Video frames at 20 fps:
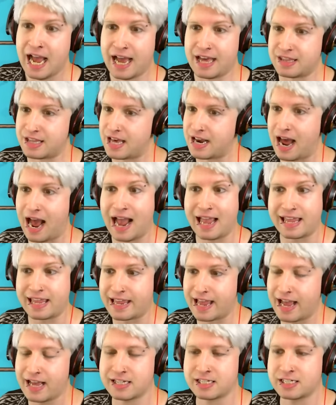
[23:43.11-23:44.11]
And then I
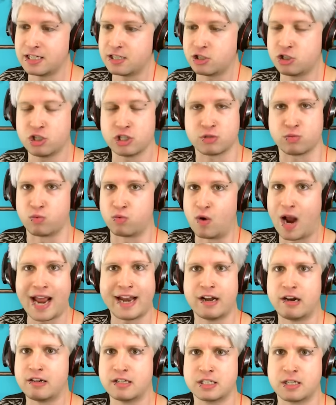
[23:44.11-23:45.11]
guess it's just
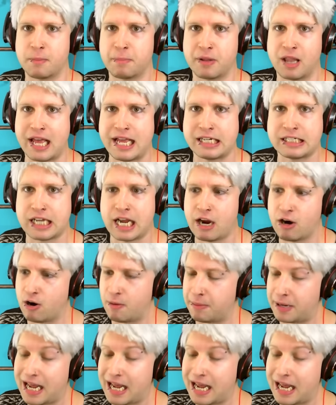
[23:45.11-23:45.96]
right on to Plantera.